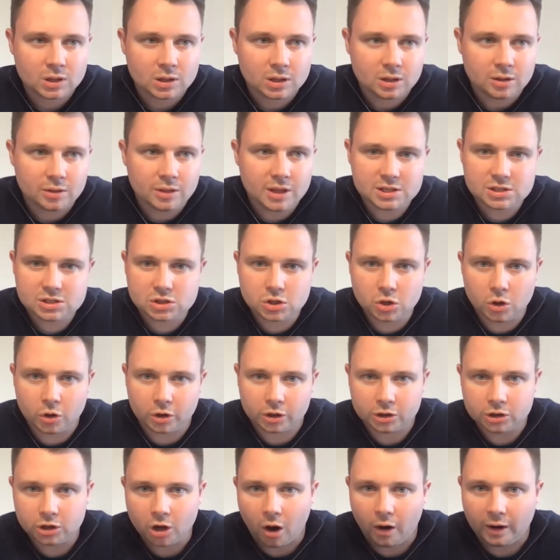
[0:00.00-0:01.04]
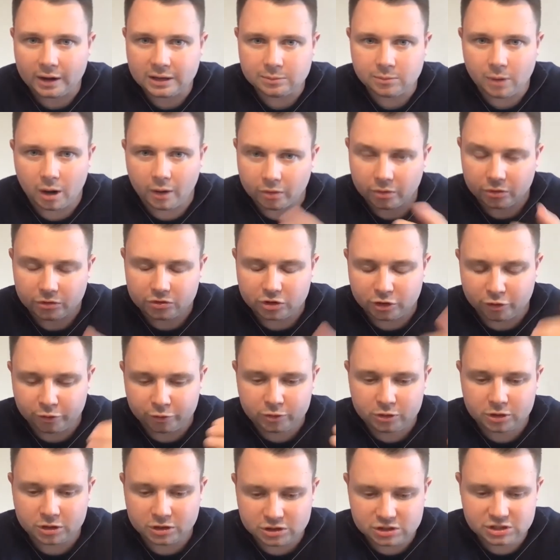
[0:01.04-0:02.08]
This took 9 months of
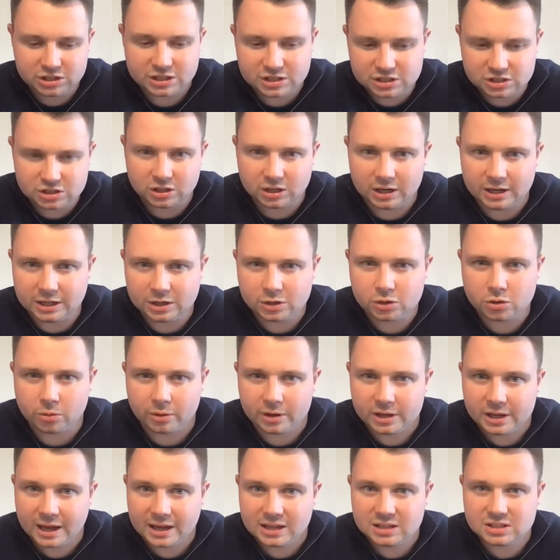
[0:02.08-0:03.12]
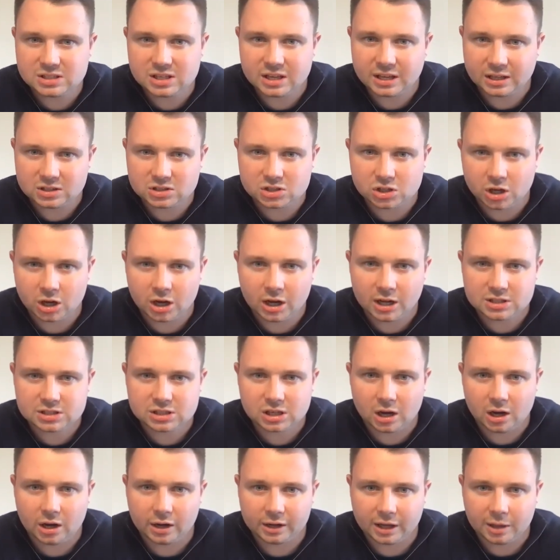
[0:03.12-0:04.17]
consistently creating to her
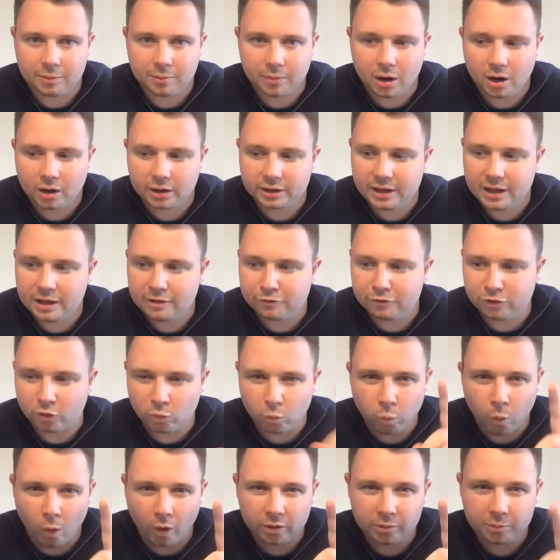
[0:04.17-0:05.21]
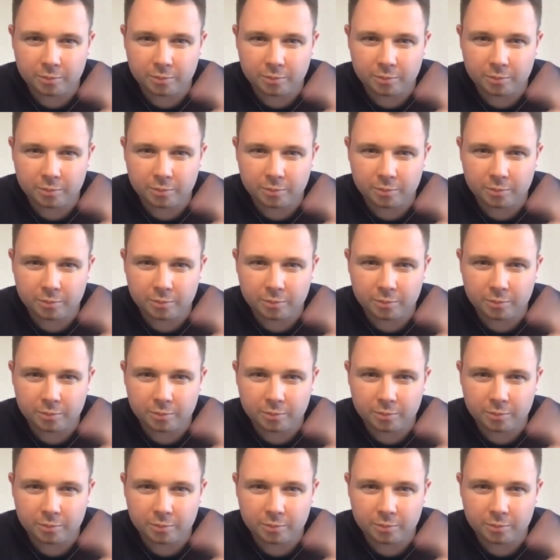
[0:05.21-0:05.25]
target market for one